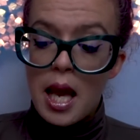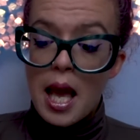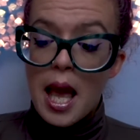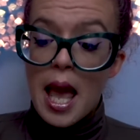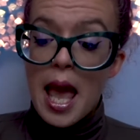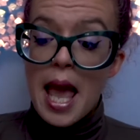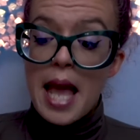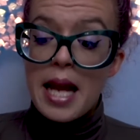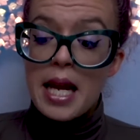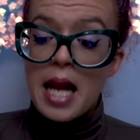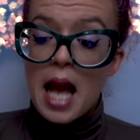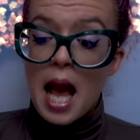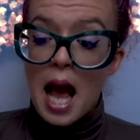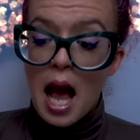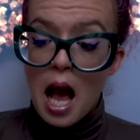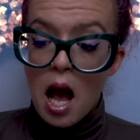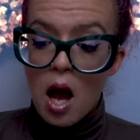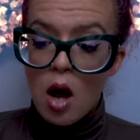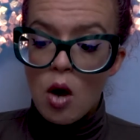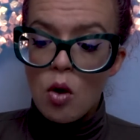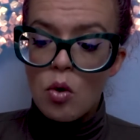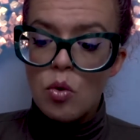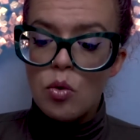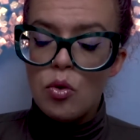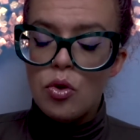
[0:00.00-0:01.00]
and
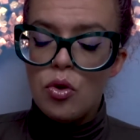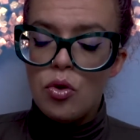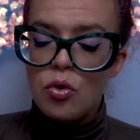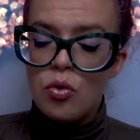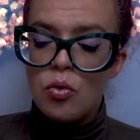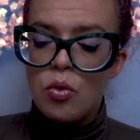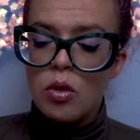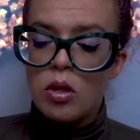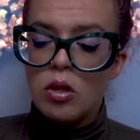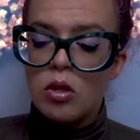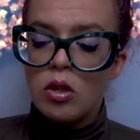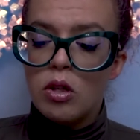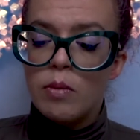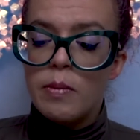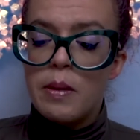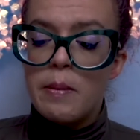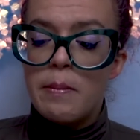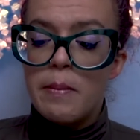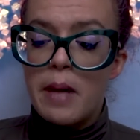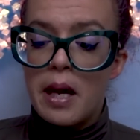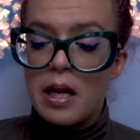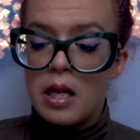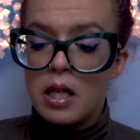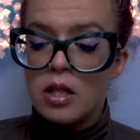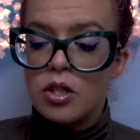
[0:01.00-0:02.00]
how you are going to be
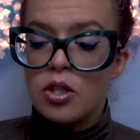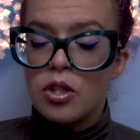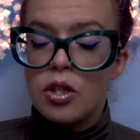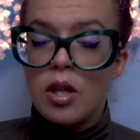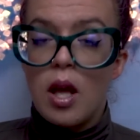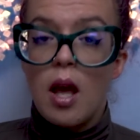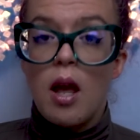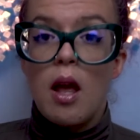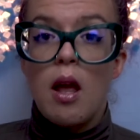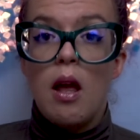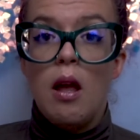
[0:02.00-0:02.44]
managed there.